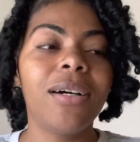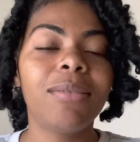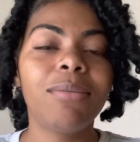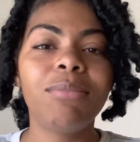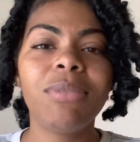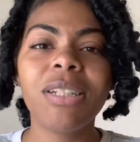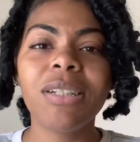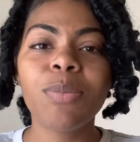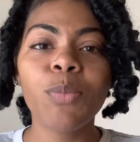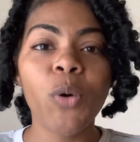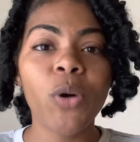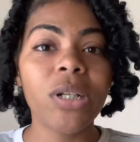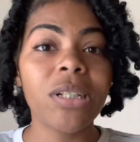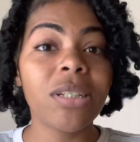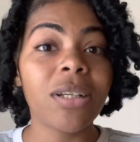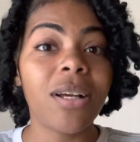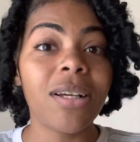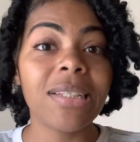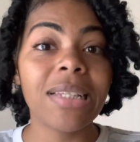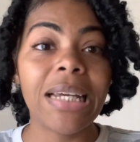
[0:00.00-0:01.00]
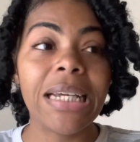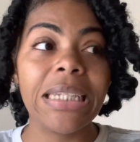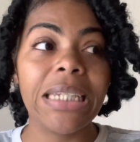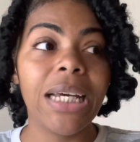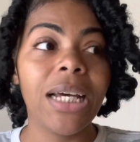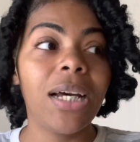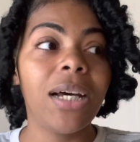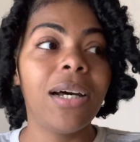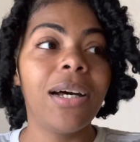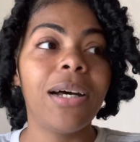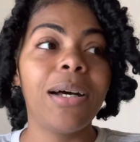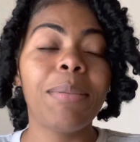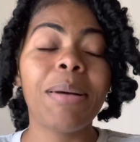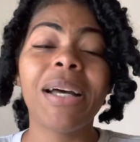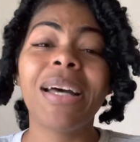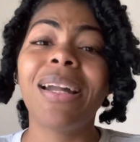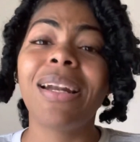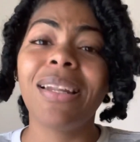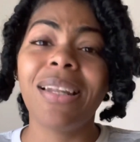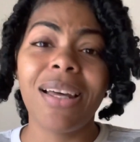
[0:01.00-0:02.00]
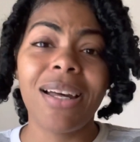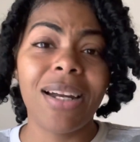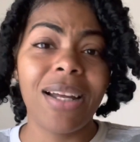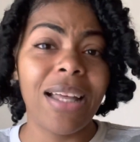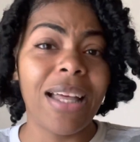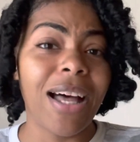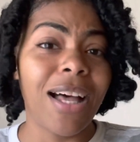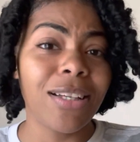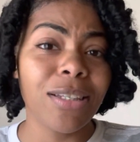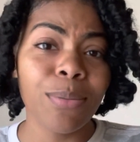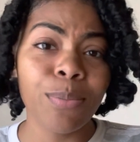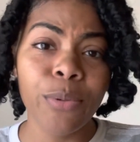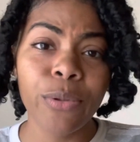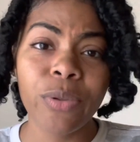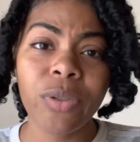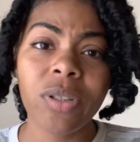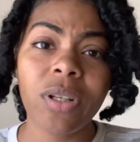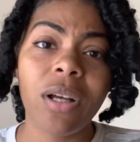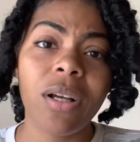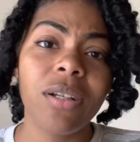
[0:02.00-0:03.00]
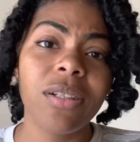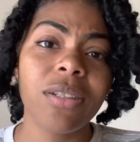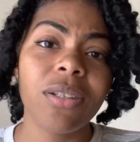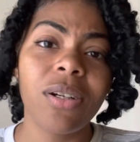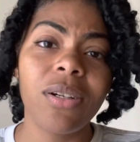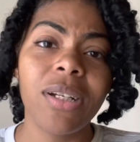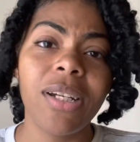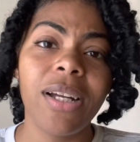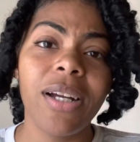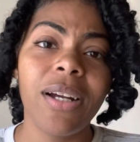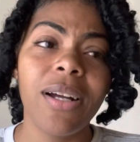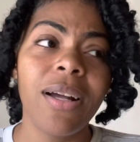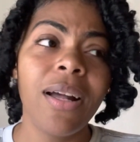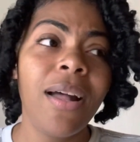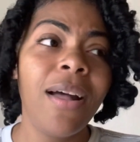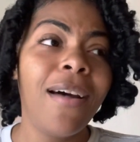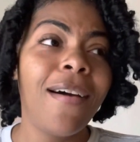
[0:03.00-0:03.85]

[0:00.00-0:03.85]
just more songs like that. I got a lot of gospel songs on there.